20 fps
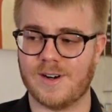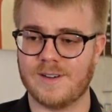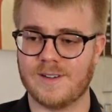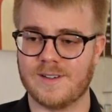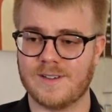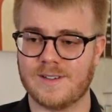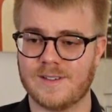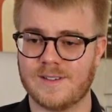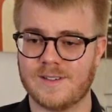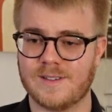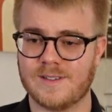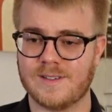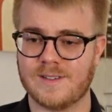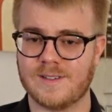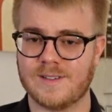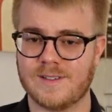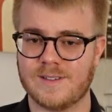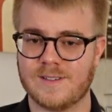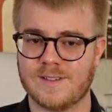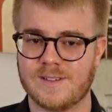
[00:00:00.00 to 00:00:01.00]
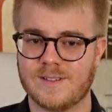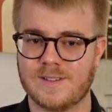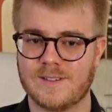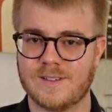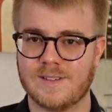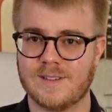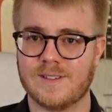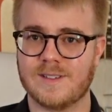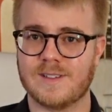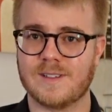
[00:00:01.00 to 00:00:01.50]

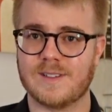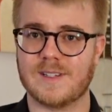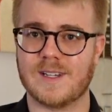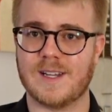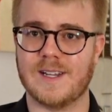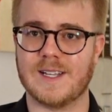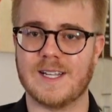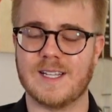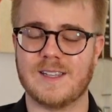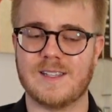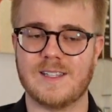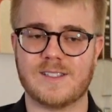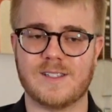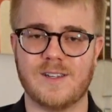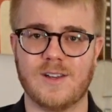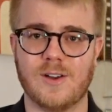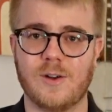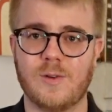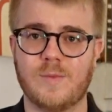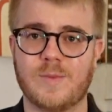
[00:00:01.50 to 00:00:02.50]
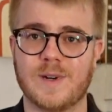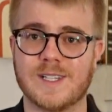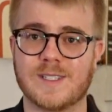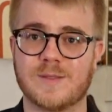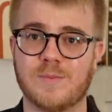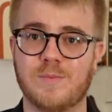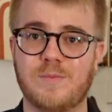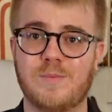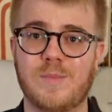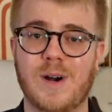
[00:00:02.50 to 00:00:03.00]
I get this note, but it's
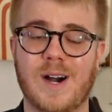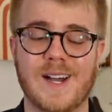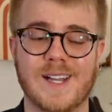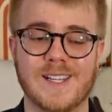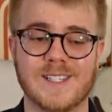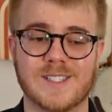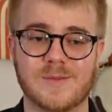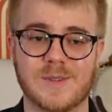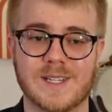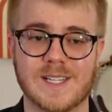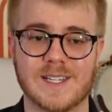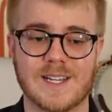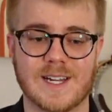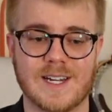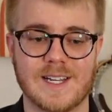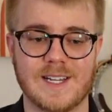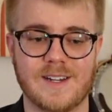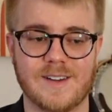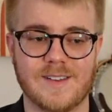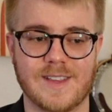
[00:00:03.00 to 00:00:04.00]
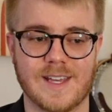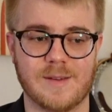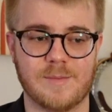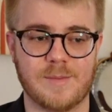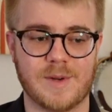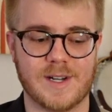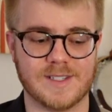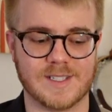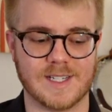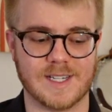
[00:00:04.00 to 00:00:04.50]
buzzed. We can kind of hear that
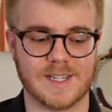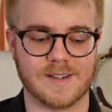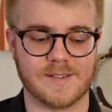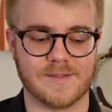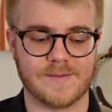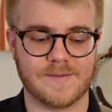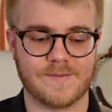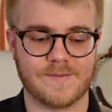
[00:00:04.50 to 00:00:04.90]
buzzing.